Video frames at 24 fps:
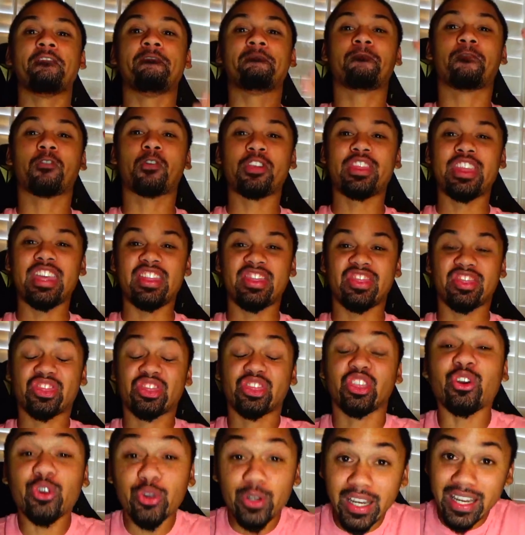for the
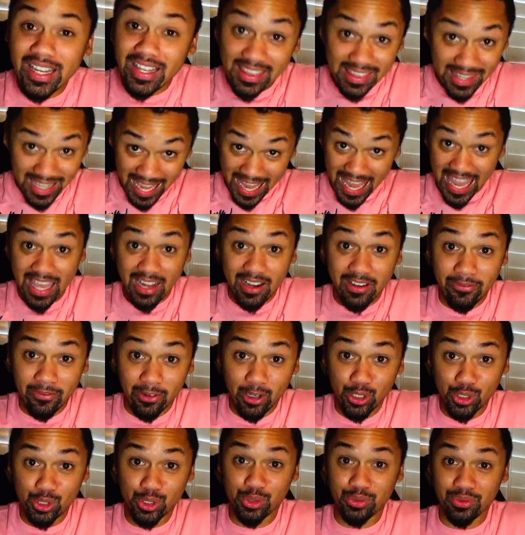30th
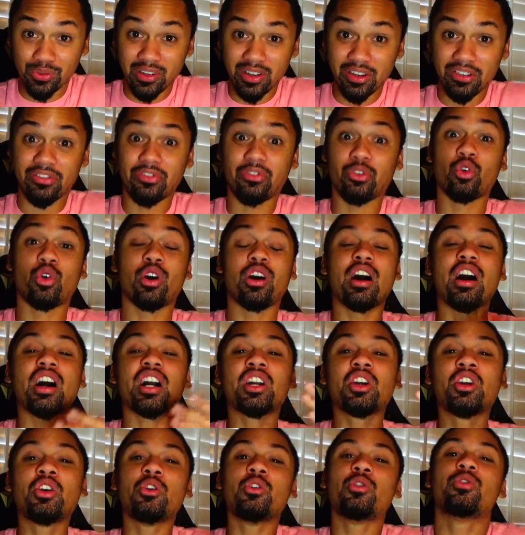anniversary for a
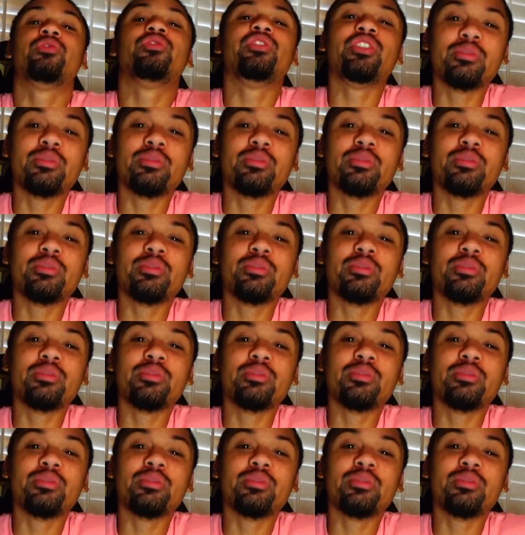Goofy